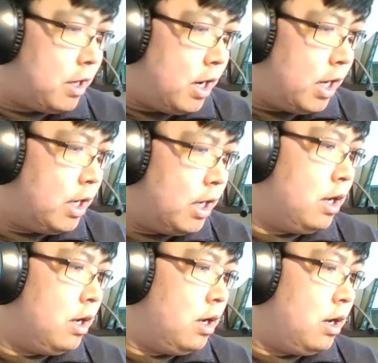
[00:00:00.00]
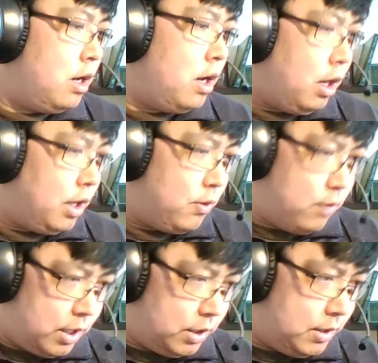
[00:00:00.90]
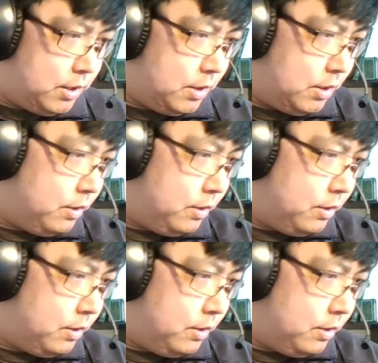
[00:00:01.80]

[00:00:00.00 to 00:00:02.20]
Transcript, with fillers: on all at once.